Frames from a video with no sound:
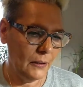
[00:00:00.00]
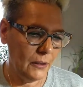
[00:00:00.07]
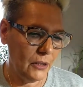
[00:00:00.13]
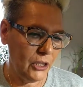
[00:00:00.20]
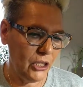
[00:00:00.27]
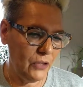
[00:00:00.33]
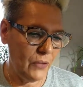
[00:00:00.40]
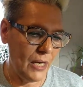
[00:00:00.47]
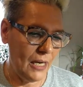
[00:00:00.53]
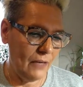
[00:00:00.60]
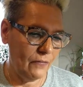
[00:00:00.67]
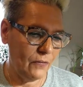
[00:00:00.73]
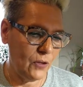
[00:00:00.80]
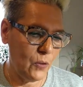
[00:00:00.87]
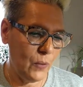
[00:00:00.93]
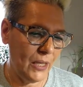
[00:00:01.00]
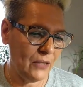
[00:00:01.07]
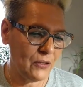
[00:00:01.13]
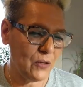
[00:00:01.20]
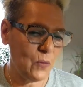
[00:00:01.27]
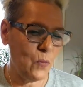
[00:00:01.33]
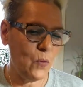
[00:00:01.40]
You have
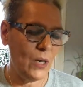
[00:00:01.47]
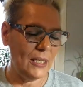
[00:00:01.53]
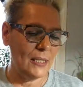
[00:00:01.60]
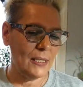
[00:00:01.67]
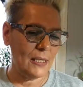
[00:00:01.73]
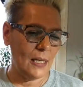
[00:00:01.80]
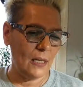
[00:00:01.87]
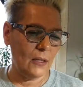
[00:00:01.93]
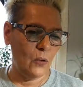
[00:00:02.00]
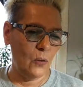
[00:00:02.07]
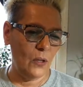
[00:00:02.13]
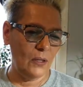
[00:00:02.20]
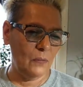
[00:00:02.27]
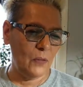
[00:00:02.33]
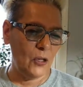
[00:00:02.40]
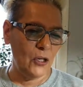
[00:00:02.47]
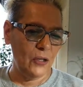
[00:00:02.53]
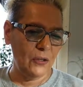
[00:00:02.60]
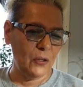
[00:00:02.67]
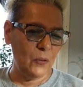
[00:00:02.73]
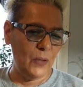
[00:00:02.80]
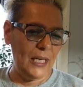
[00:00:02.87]
Quakers. What is
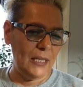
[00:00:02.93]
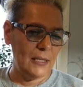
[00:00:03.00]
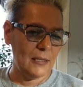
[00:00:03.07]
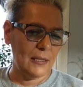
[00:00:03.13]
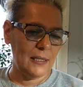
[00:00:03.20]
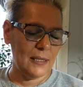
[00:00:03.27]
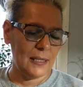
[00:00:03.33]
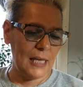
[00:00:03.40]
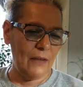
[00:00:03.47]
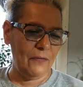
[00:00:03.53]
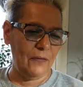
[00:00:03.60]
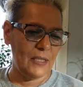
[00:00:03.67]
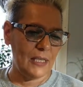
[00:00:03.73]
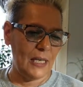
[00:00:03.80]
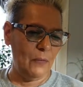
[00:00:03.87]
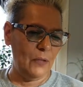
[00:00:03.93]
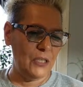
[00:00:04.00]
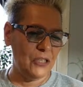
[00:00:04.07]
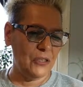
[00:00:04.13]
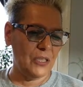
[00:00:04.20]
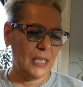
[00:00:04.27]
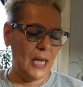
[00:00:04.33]
earthquakes, Seth? Is that what
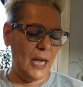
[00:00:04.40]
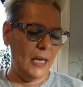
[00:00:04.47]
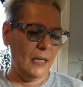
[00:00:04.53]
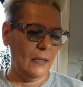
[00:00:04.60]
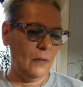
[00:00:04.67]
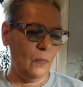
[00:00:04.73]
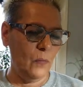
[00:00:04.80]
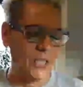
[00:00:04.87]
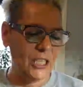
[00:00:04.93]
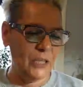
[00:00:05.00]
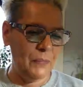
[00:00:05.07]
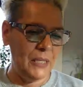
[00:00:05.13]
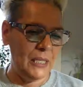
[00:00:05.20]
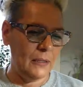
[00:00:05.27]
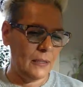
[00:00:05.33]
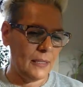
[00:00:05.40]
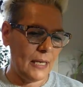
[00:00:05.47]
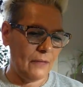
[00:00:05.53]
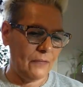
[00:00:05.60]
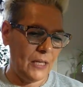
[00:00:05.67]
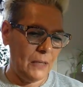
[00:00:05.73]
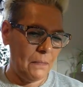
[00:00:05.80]
you're saying? What do you mean,
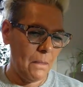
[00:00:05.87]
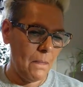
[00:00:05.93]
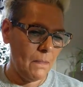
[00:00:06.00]
Sephi?